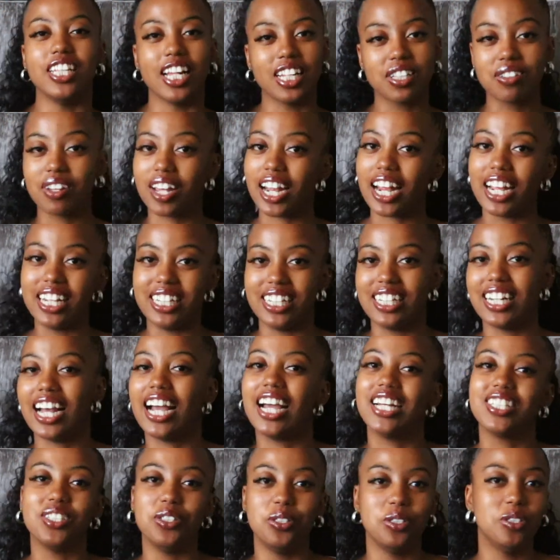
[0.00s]
That's what I did. I
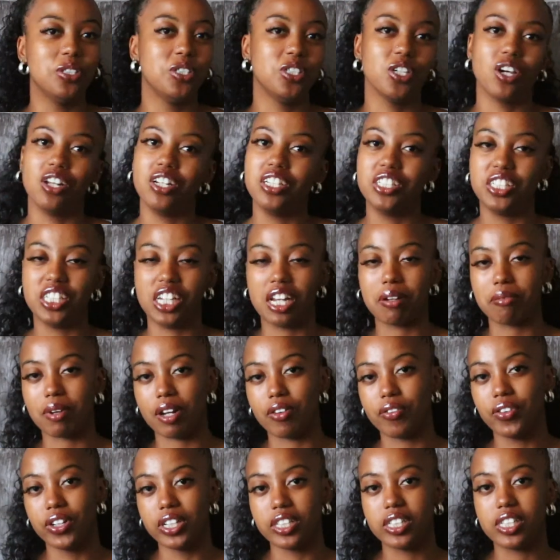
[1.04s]
had to do geology in
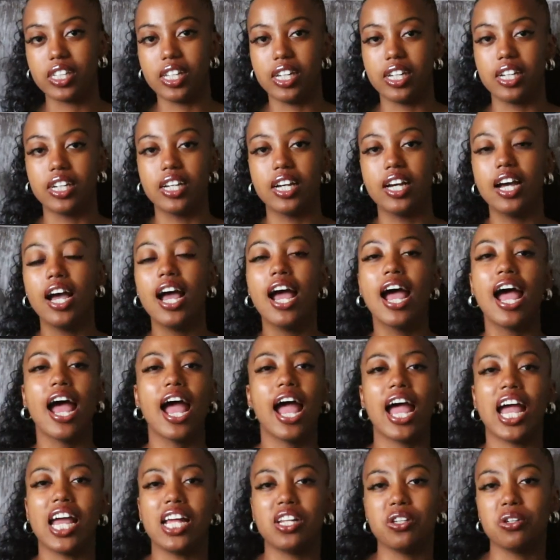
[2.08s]
my first year,
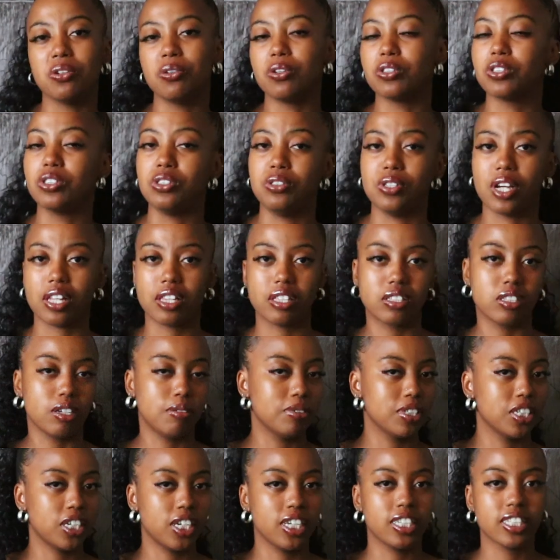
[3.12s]
and you also do other
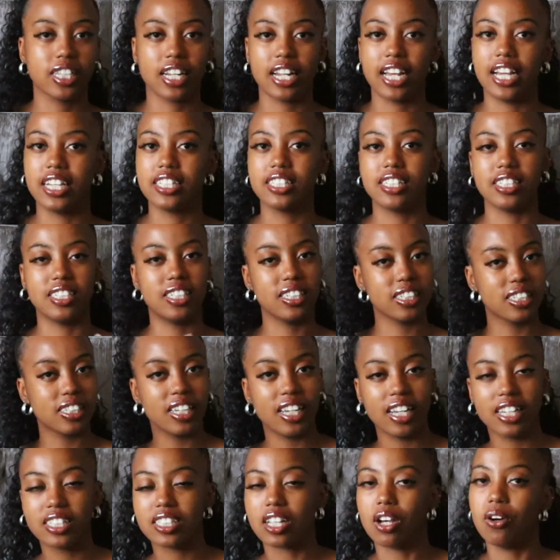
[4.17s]
subjects like
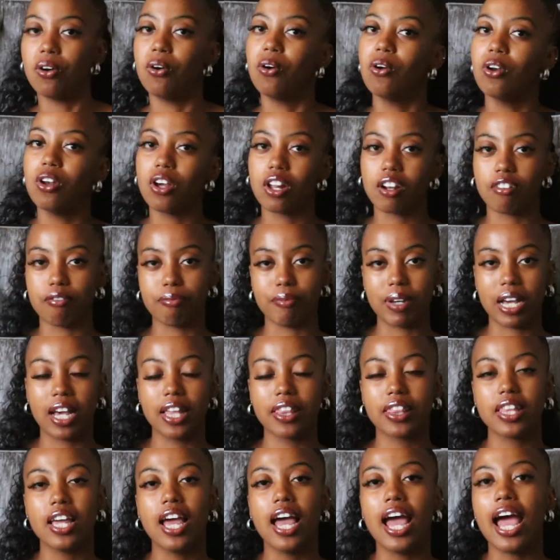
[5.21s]
statistics, a whole lot of
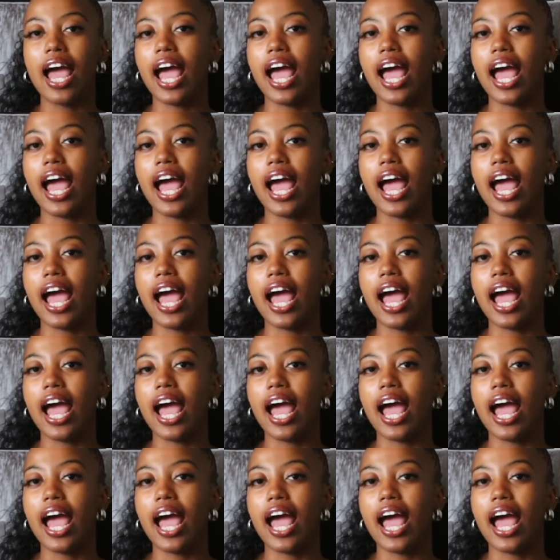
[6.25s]
math,